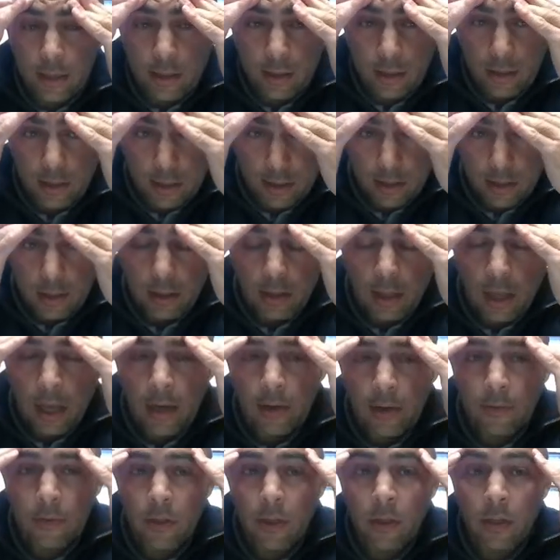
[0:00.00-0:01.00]
in a lot
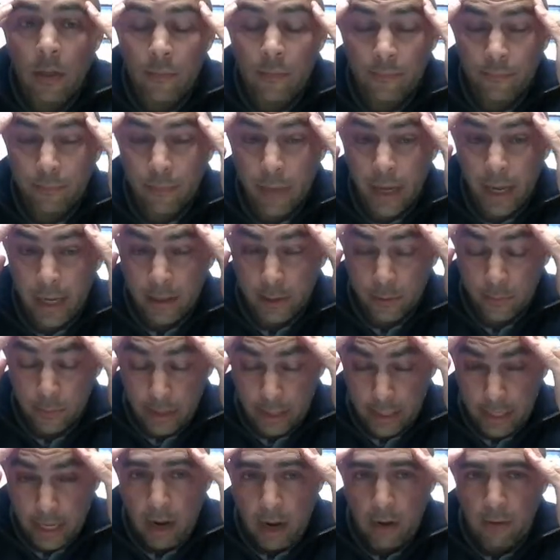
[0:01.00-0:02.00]
of the mass
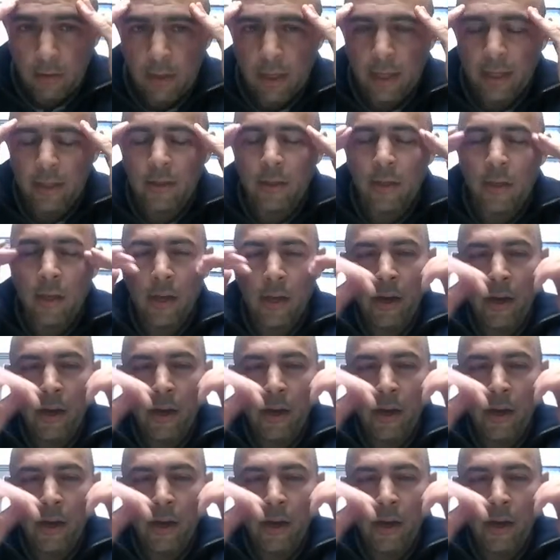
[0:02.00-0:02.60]
media outlets